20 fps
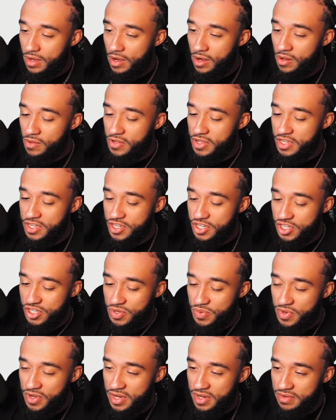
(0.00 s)
Only
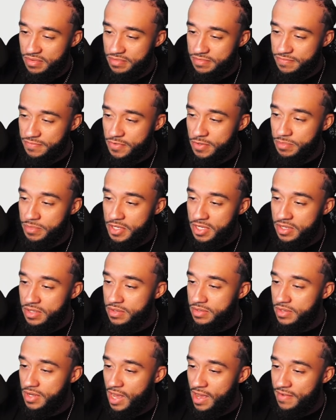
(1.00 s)
issue with it, for me,
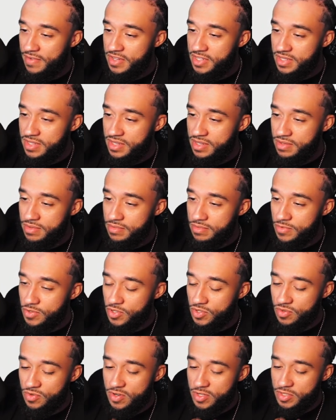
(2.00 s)
obviously,
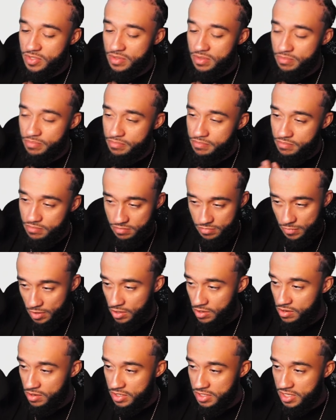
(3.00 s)
board's
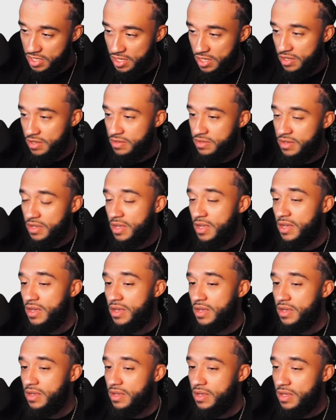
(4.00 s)
long as hell.
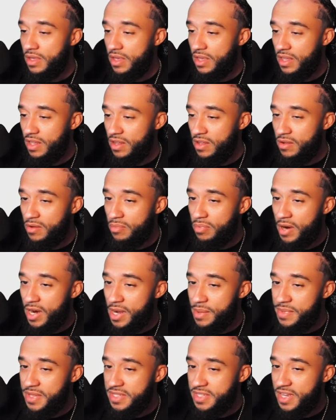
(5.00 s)
It'll
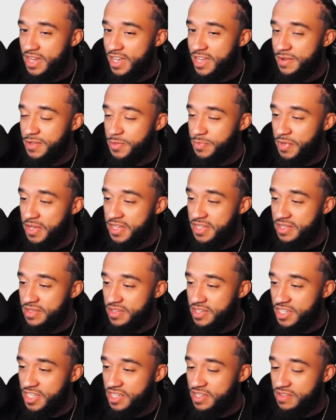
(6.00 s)
probably take up space in
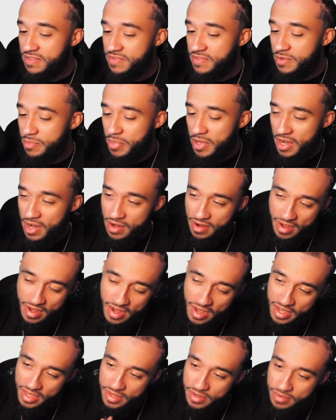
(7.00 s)
the shelf, depending on
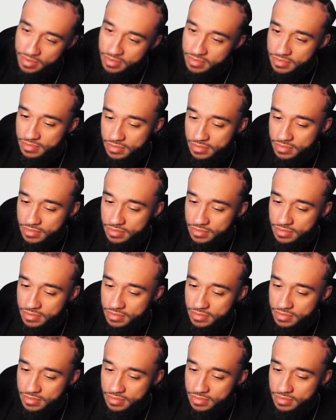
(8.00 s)
how you